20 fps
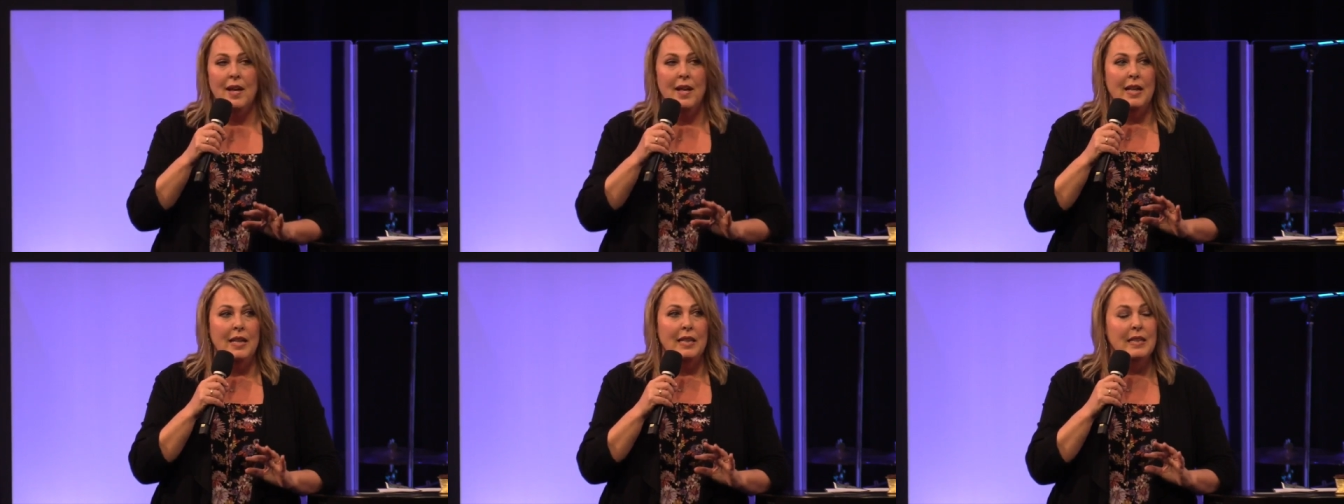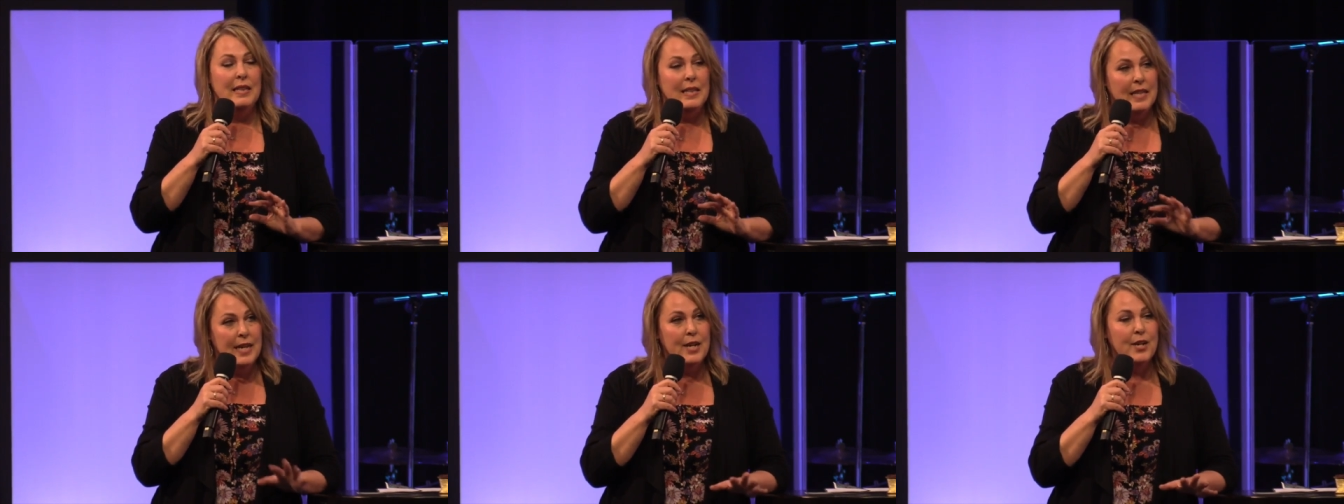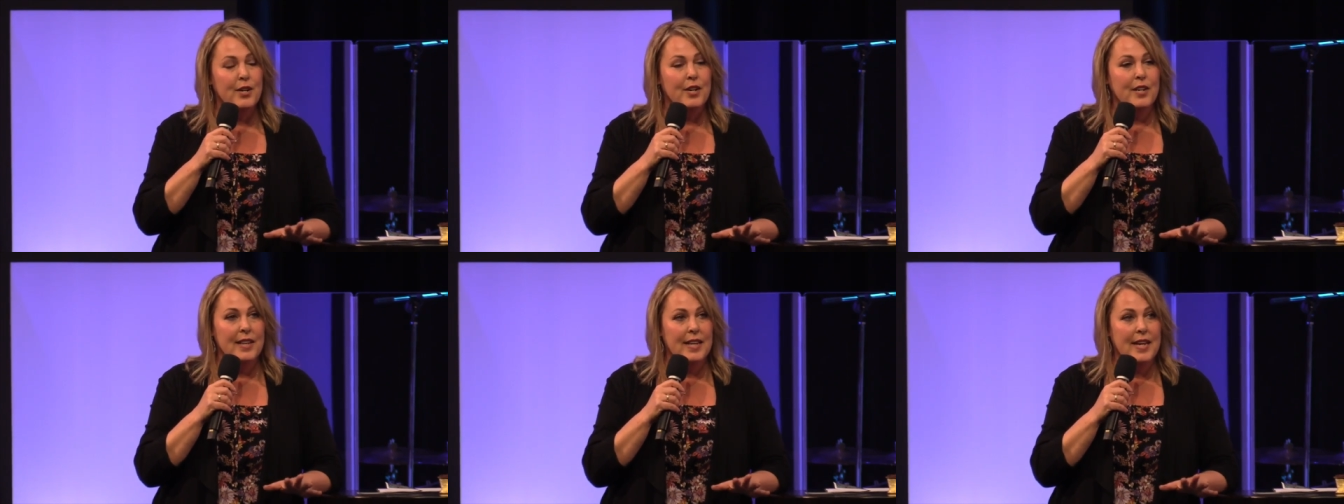Yes.
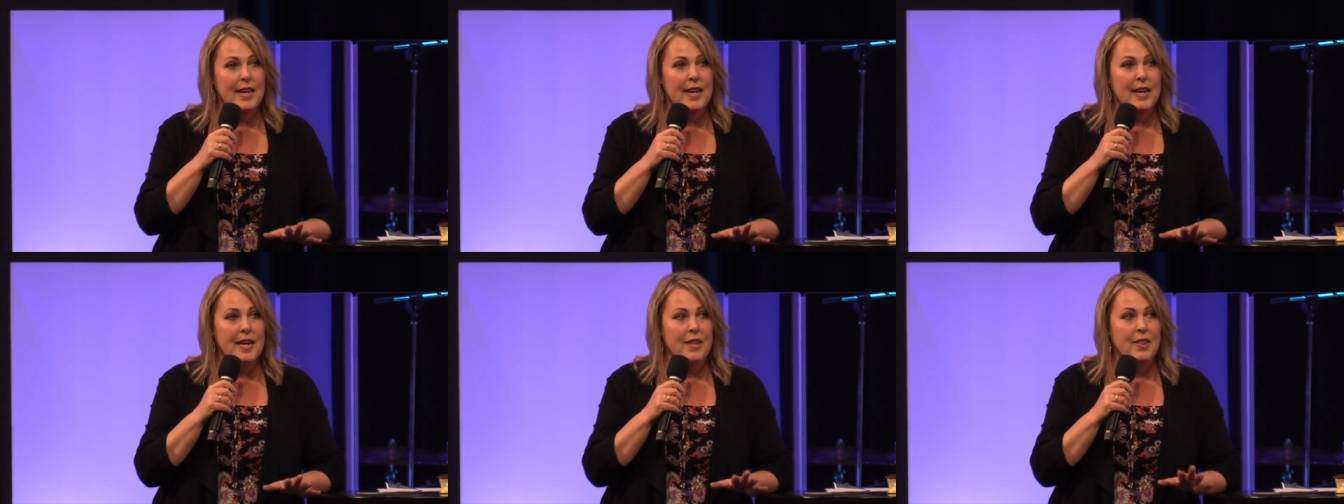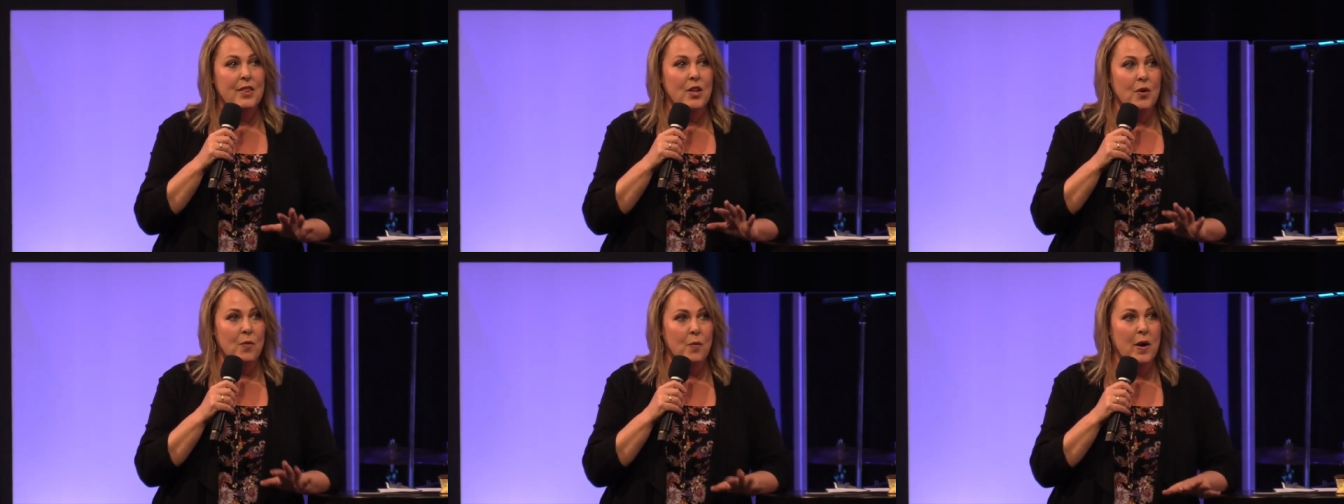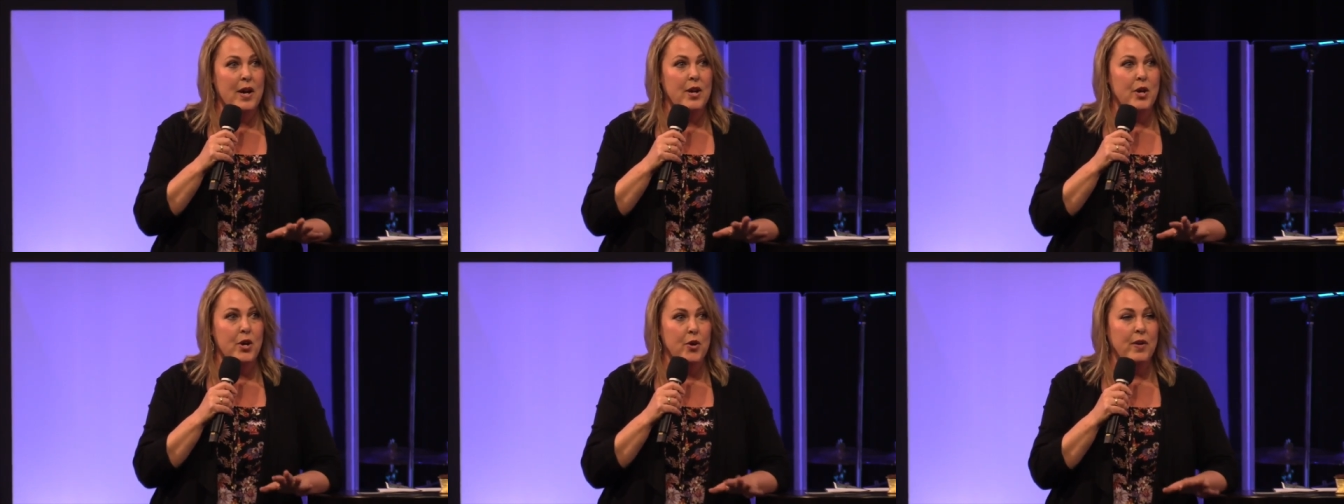Literally, the
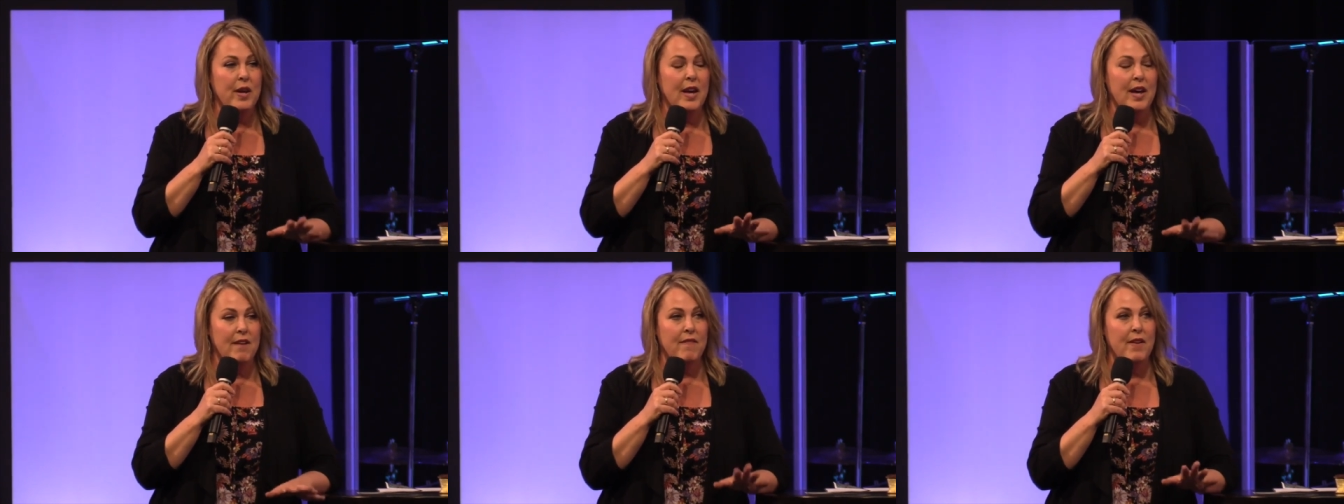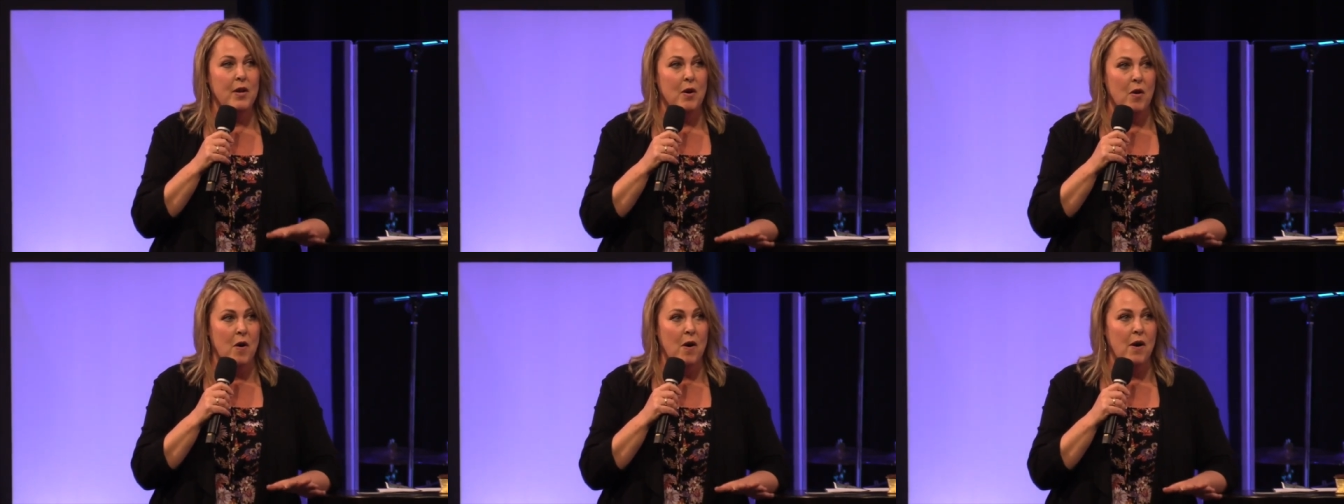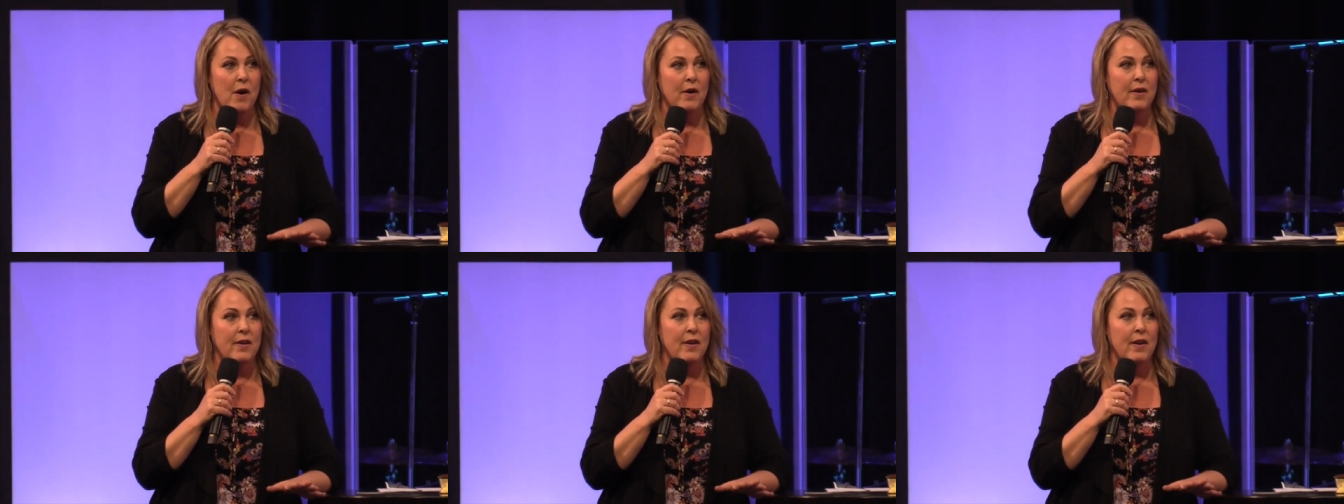one who gave it
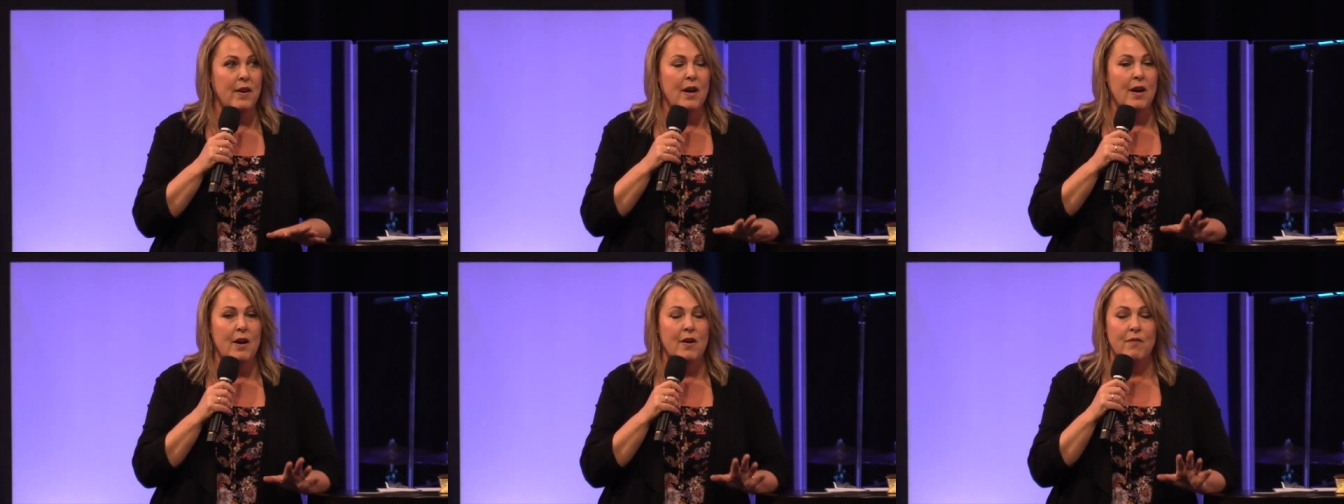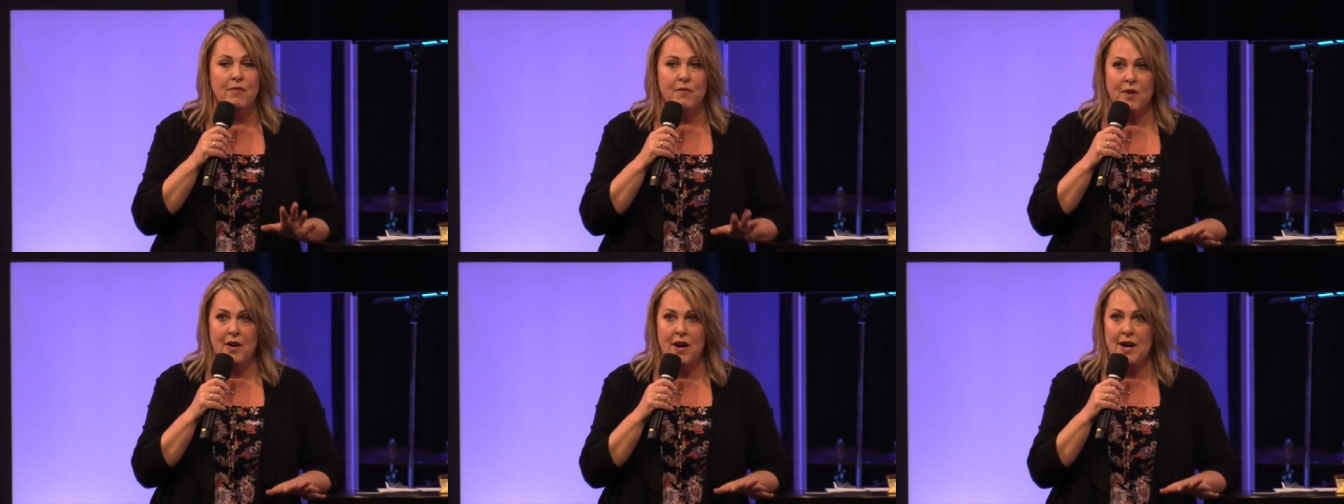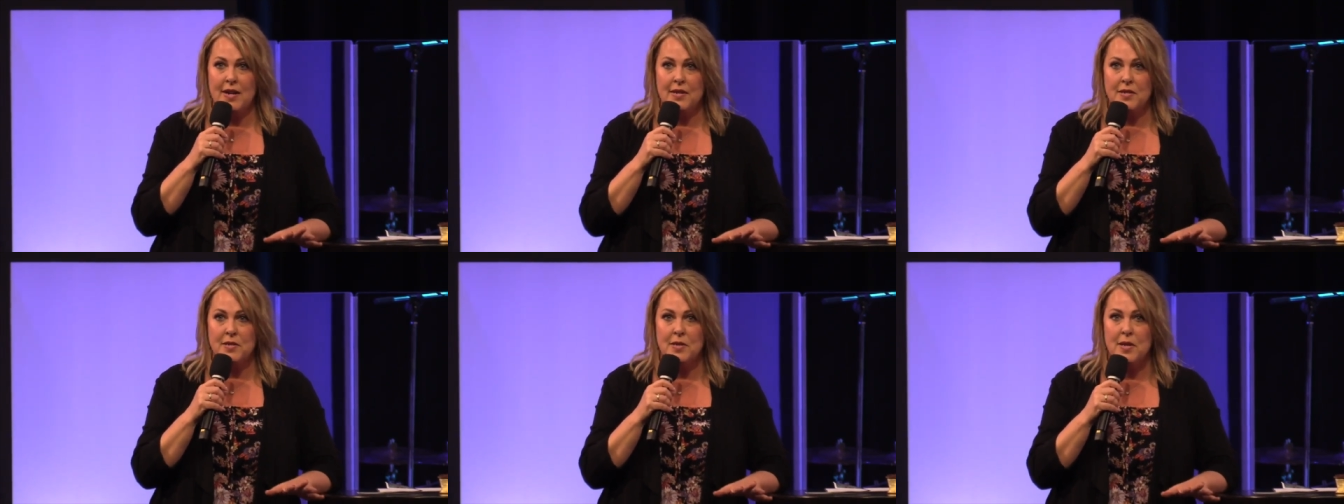all for
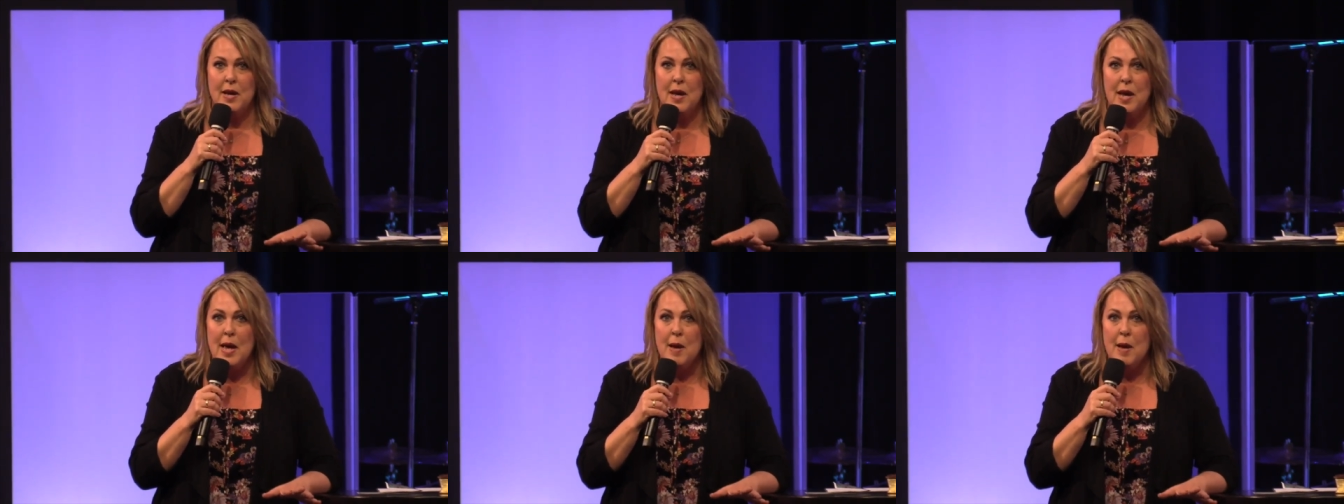us.